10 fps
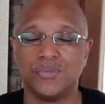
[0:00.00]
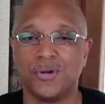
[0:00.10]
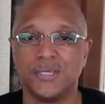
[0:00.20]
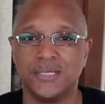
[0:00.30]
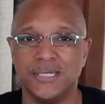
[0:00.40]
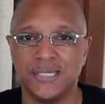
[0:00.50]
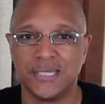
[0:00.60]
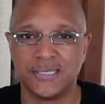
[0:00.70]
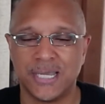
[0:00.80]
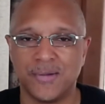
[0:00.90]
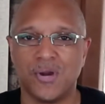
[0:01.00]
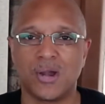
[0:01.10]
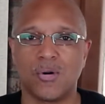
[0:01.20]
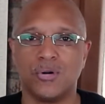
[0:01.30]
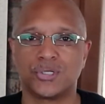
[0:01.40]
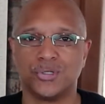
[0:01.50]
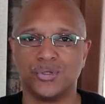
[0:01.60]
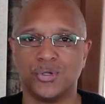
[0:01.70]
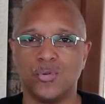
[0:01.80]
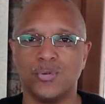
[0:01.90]
your brother DJ Sam Rock, also
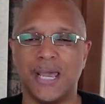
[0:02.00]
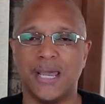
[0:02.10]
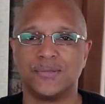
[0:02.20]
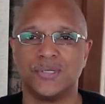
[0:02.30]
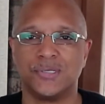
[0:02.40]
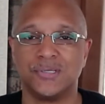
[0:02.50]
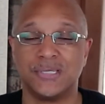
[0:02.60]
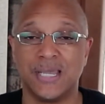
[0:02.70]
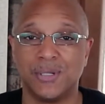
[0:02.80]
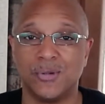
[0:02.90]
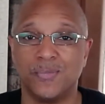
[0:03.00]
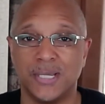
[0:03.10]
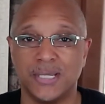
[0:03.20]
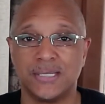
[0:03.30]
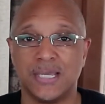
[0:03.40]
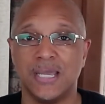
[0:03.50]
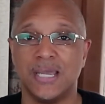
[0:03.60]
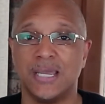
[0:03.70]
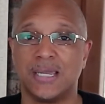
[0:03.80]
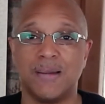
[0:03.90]
known as Mr. Sam Lopez.
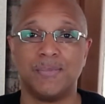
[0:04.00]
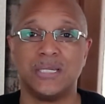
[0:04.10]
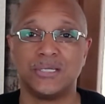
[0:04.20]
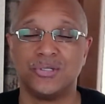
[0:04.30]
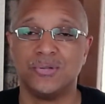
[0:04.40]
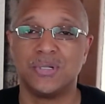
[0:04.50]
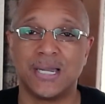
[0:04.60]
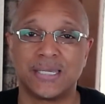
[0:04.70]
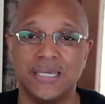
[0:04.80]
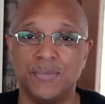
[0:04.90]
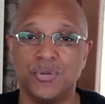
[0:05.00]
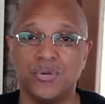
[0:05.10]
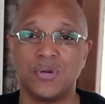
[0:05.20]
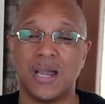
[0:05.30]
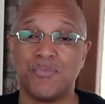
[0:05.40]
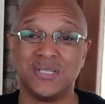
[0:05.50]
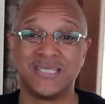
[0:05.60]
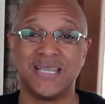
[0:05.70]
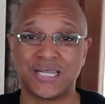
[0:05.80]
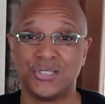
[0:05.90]
God bless you. God keep you. God
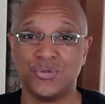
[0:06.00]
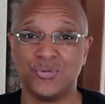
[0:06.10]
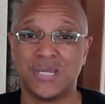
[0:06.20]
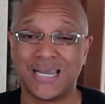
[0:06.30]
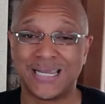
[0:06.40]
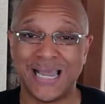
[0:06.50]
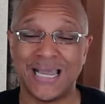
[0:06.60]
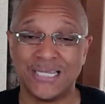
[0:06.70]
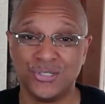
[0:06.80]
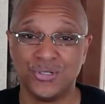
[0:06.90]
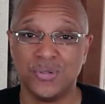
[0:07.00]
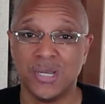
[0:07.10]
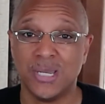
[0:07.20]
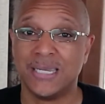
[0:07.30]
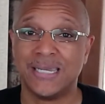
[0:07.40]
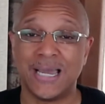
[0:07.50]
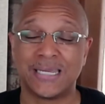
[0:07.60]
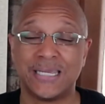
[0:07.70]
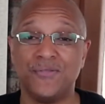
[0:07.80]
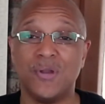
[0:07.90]
protect you. God guide you.
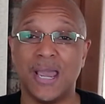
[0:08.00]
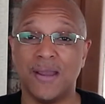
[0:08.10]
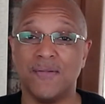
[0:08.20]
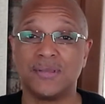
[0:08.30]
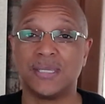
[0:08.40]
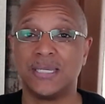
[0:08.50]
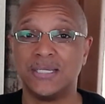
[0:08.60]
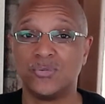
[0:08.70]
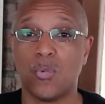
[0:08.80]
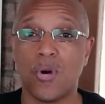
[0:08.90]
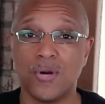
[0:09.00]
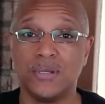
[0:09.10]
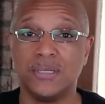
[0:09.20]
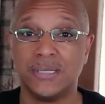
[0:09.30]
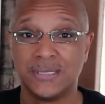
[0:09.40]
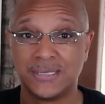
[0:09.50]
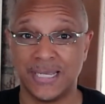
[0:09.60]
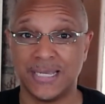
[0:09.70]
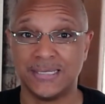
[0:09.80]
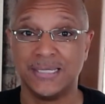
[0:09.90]
God give you everything His Word
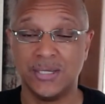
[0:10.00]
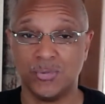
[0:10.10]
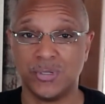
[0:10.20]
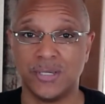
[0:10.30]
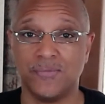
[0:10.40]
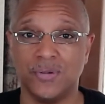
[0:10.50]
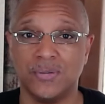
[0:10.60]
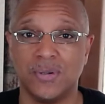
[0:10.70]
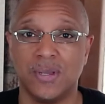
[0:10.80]
says He will give you.